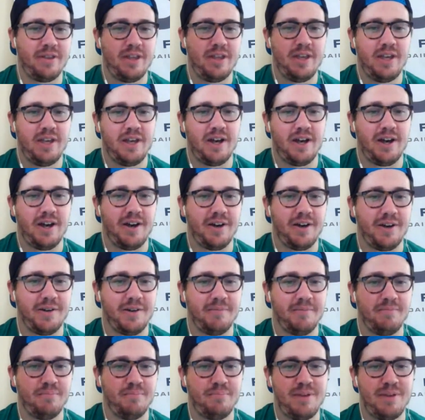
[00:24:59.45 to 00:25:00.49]
Um,
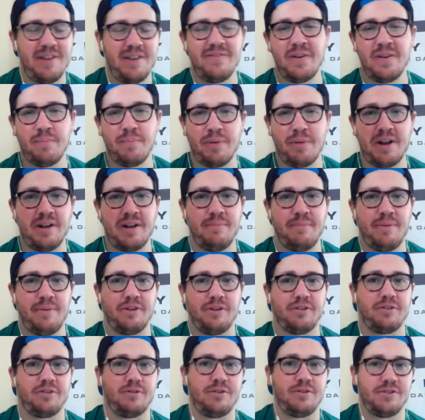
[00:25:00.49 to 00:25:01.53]
mm-hmm. Even a Brandon Belt at
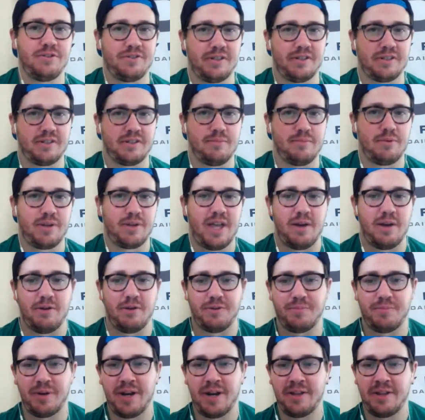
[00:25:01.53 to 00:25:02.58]
thirty-six, I'm okay with. But I
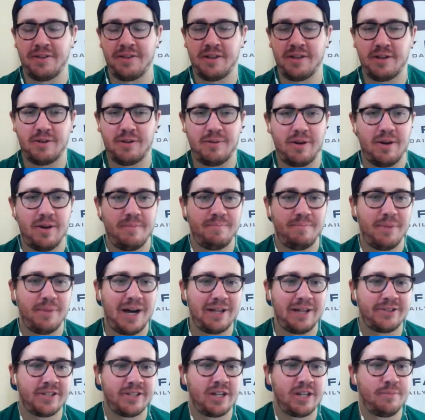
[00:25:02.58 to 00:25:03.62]
think outside
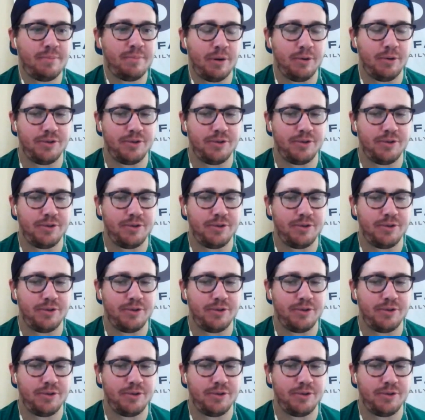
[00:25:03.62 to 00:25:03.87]
of Posey, I